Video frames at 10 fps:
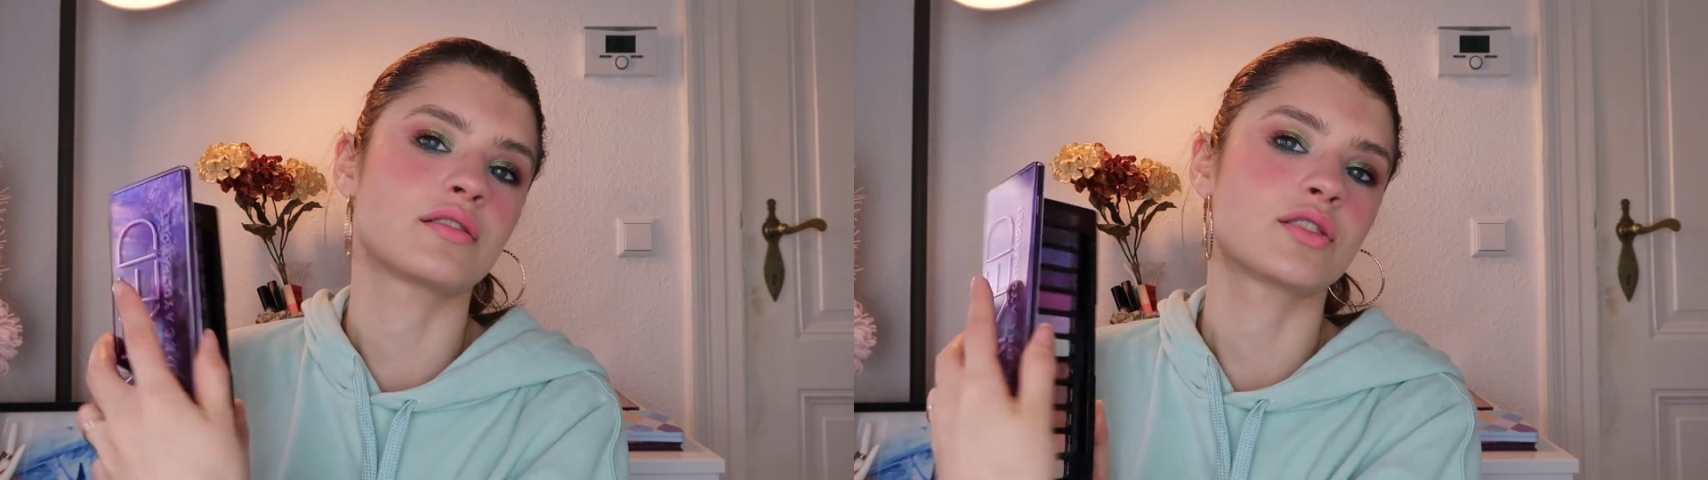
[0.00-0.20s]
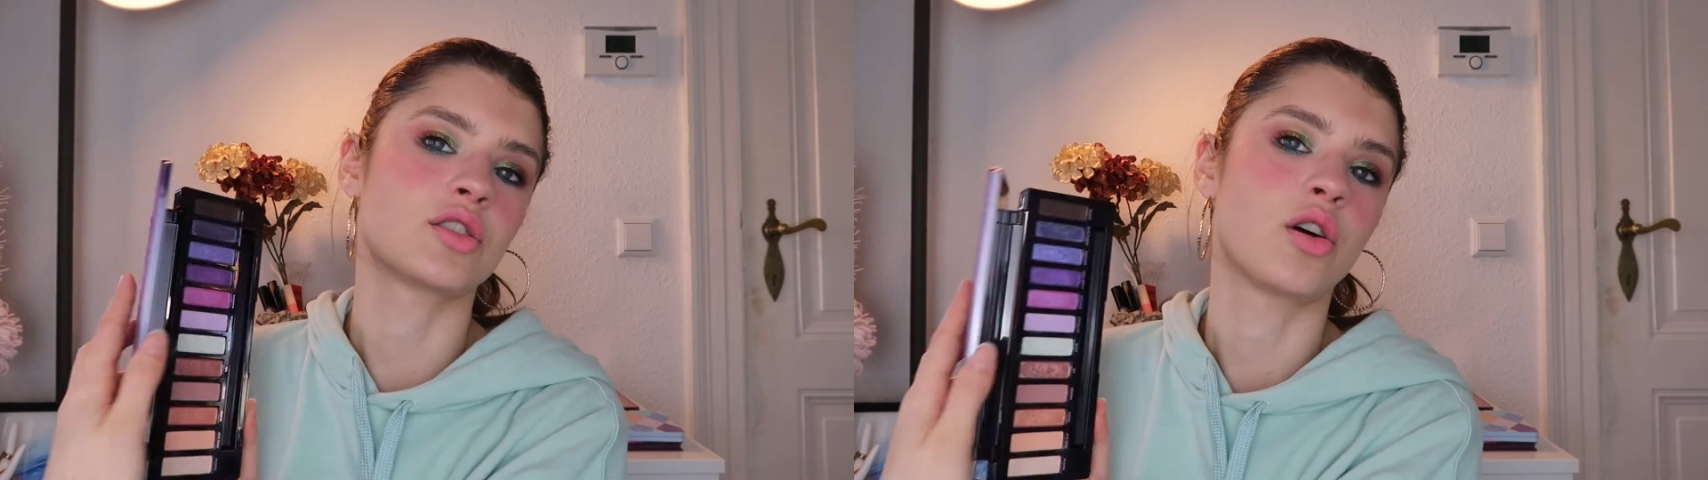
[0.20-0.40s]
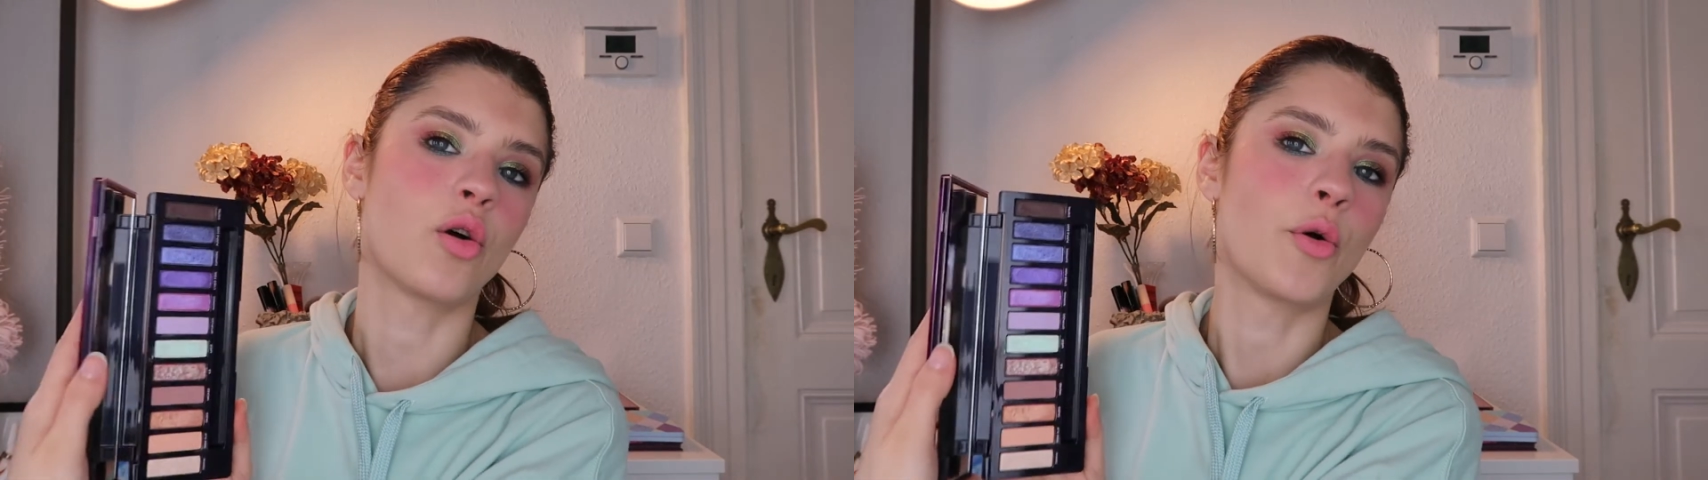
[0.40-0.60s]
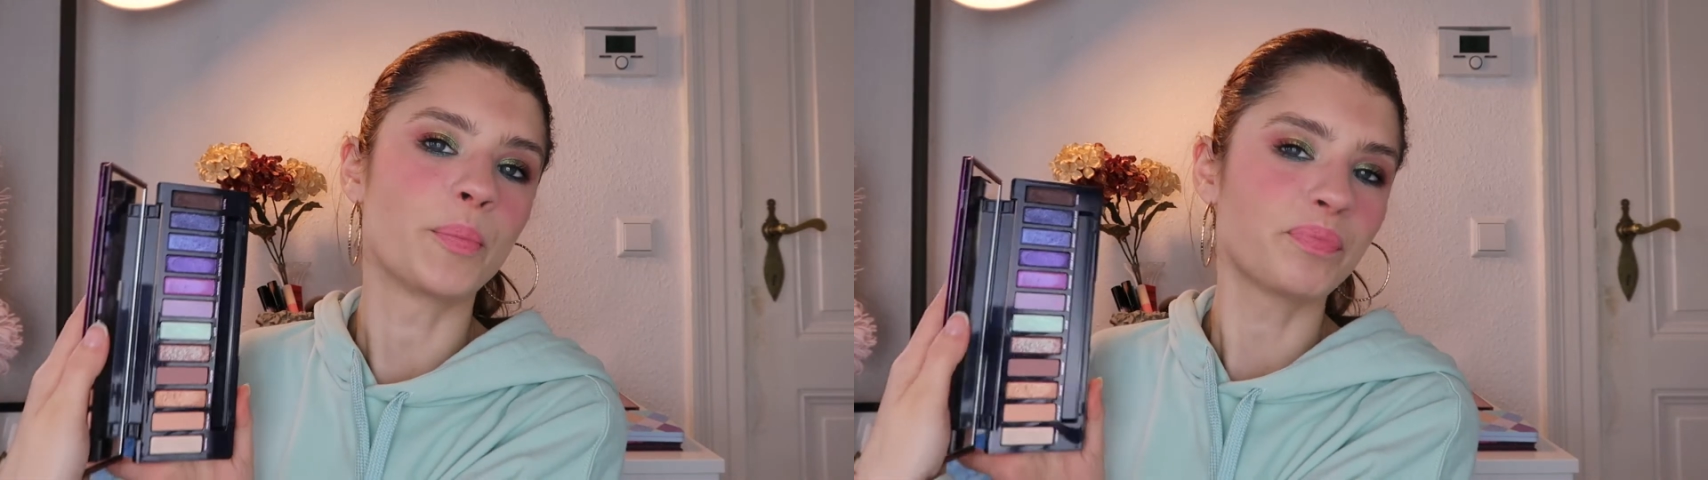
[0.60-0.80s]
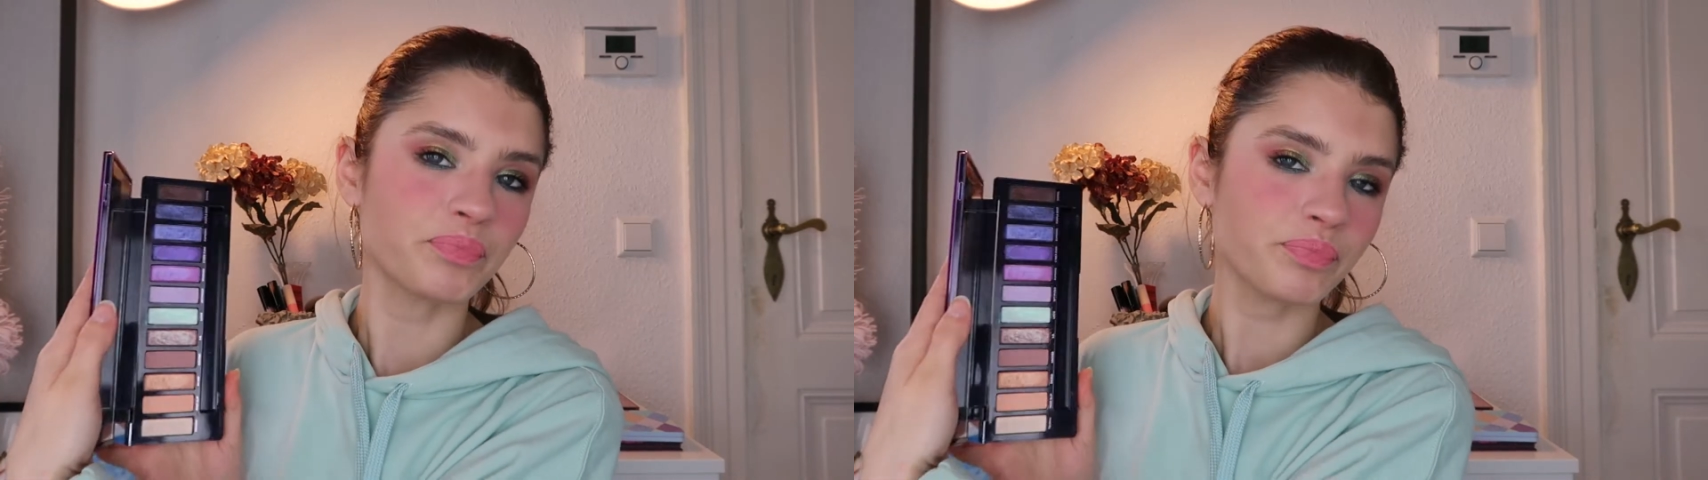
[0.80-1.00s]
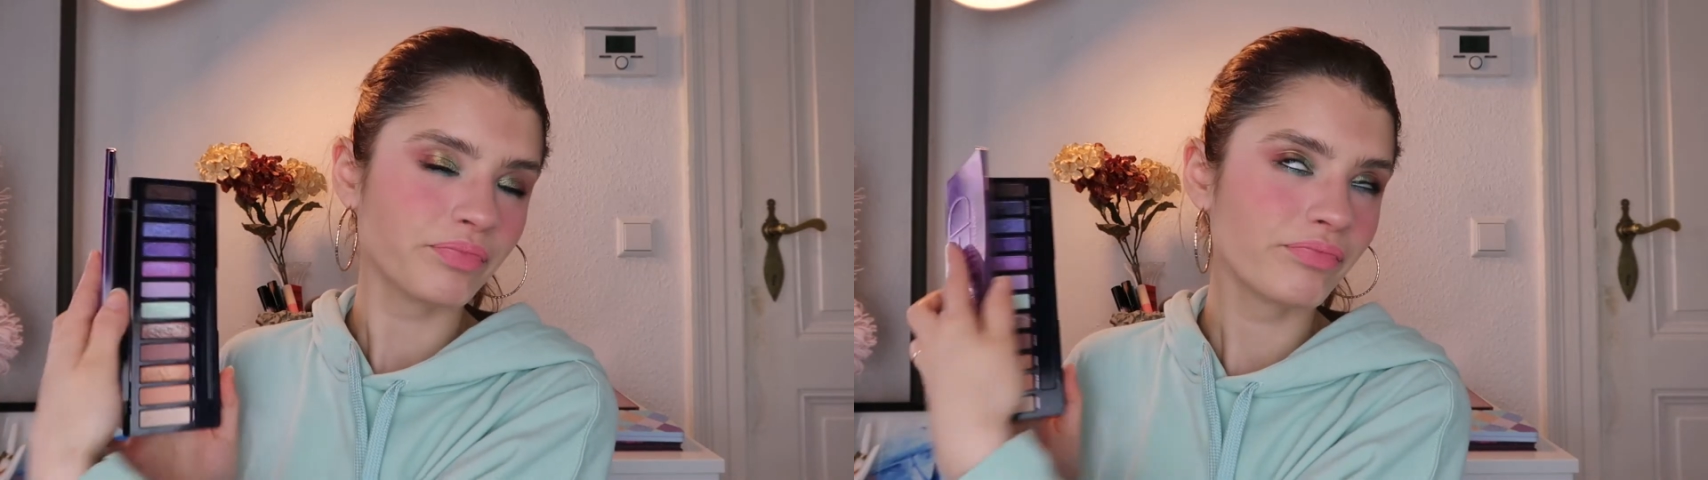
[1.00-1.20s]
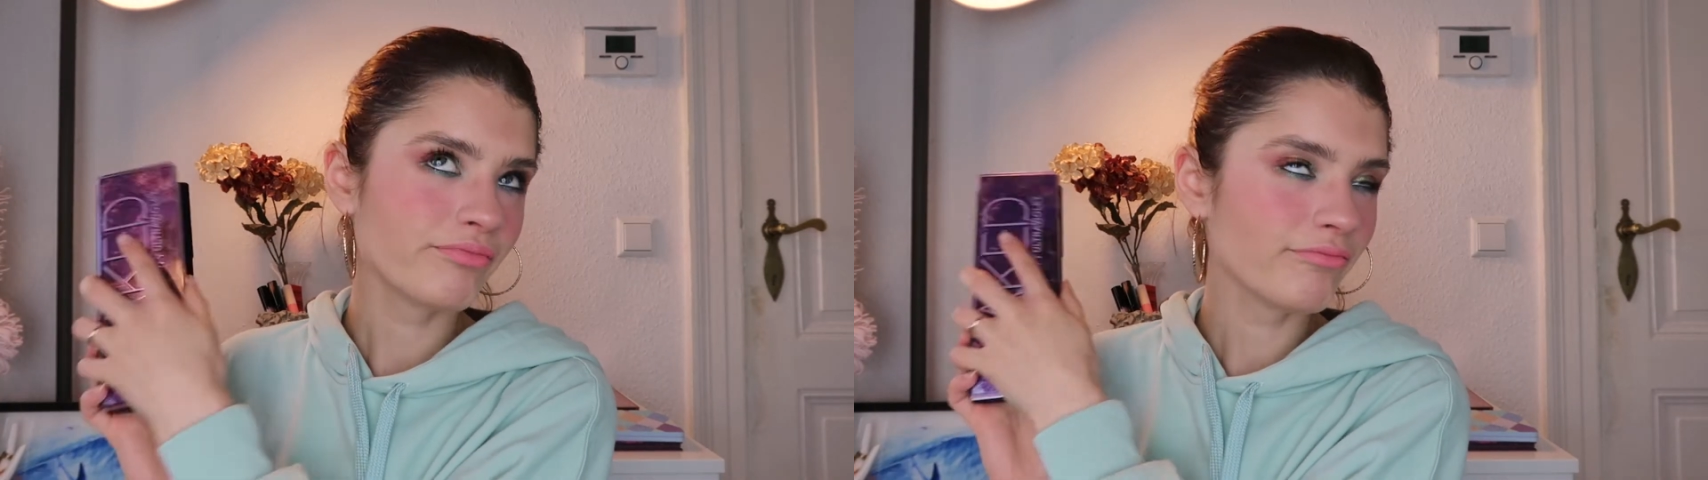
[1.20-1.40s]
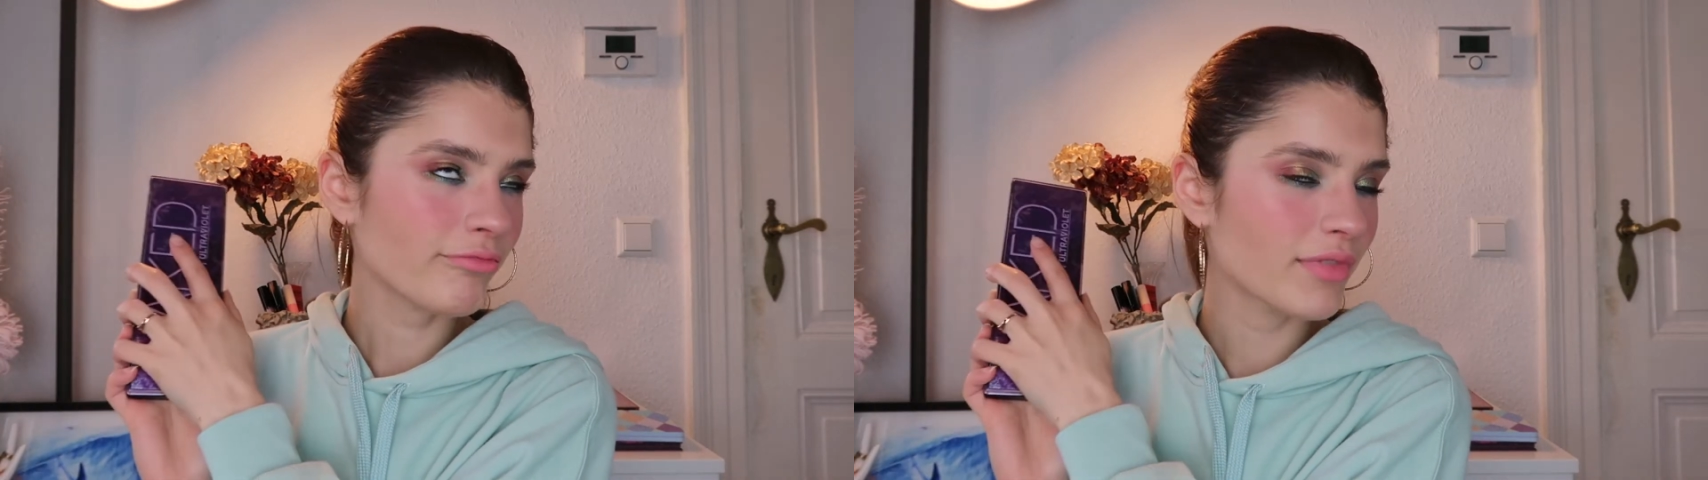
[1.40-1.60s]
So
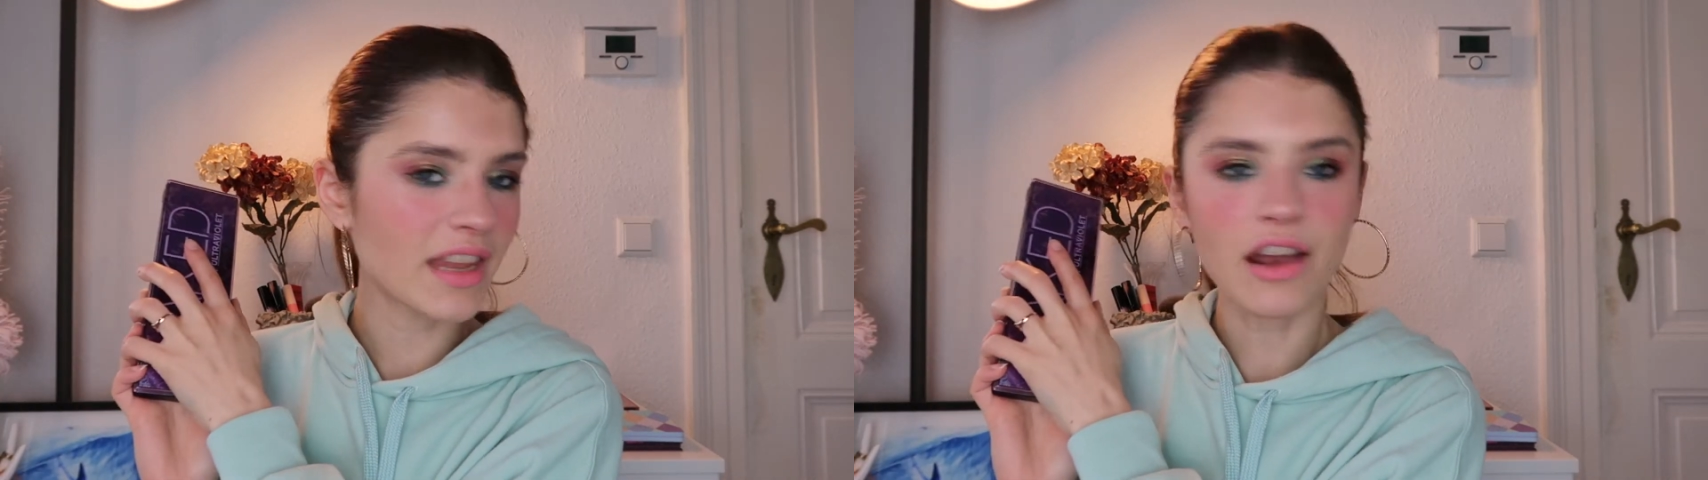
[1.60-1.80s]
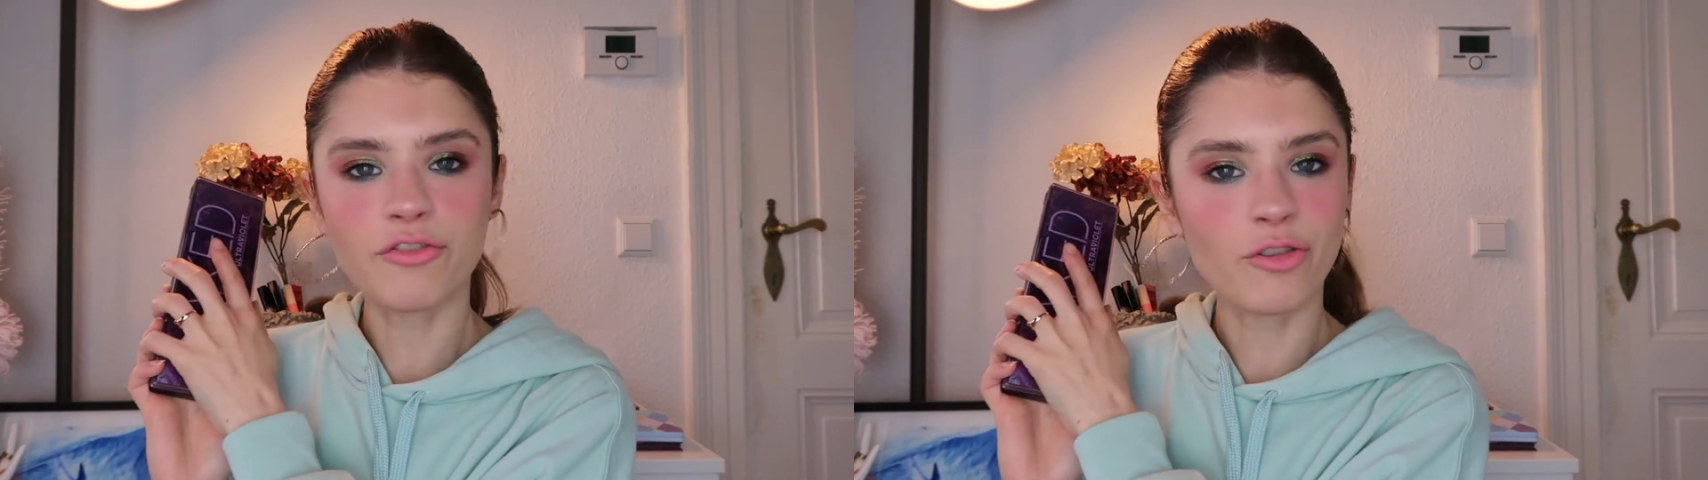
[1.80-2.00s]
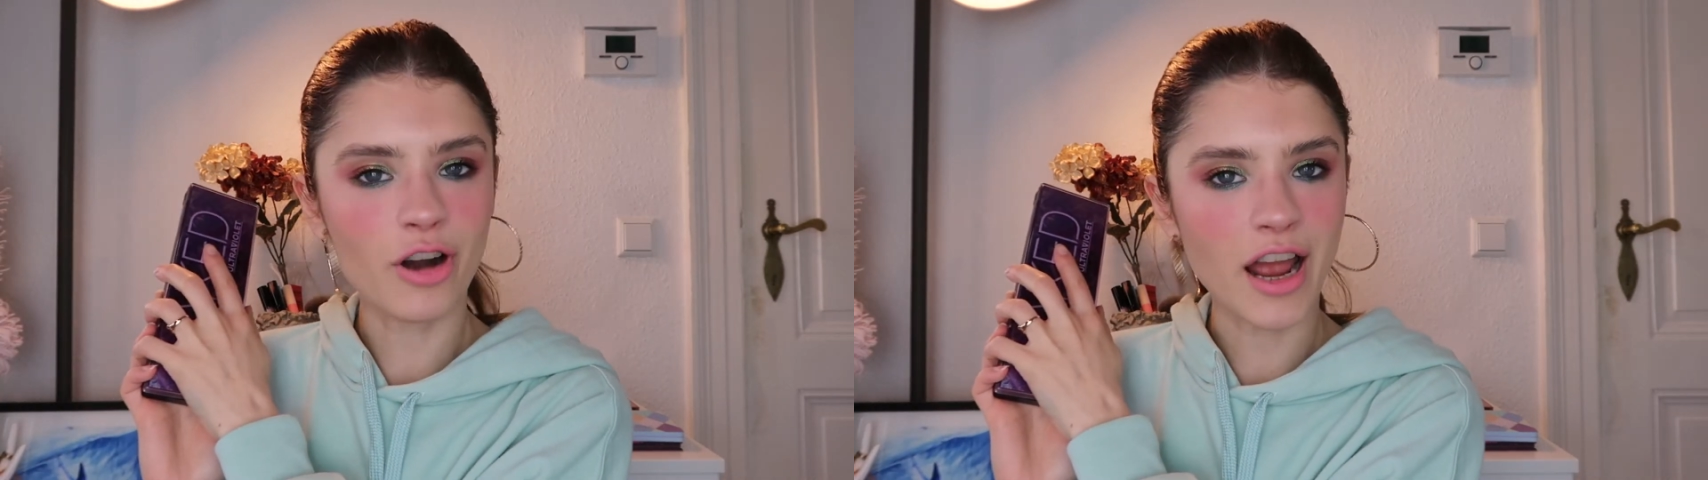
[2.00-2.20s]
therefore